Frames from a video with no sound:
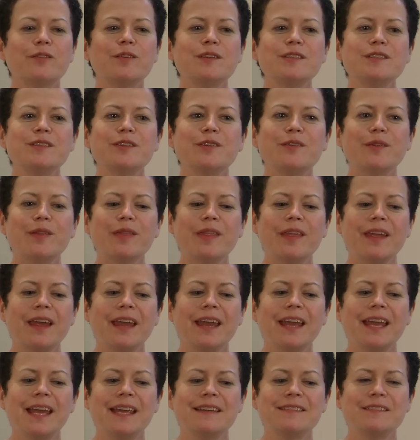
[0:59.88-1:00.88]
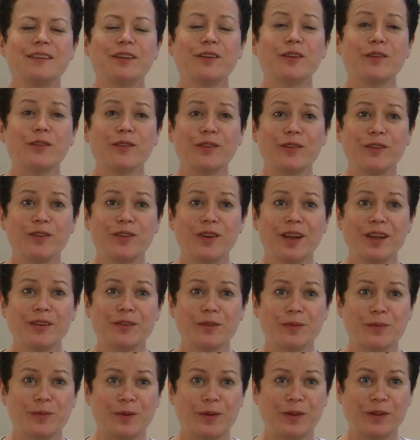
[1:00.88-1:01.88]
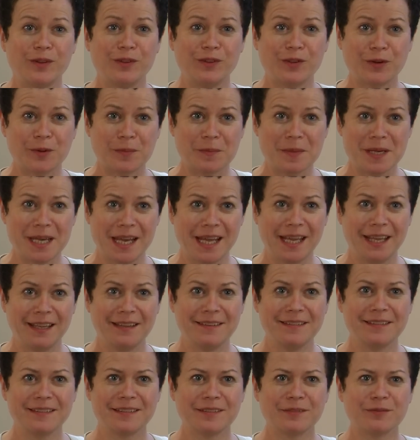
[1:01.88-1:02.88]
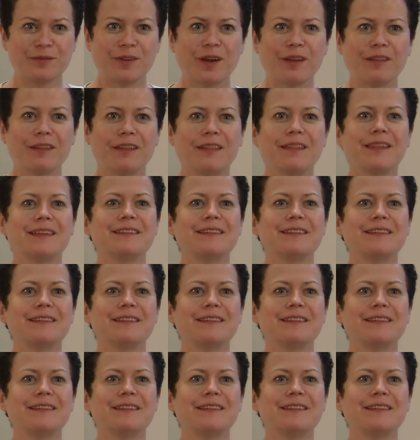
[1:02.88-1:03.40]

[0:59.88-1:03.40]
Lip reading: critical thing is to concentrate on what the job needs rather than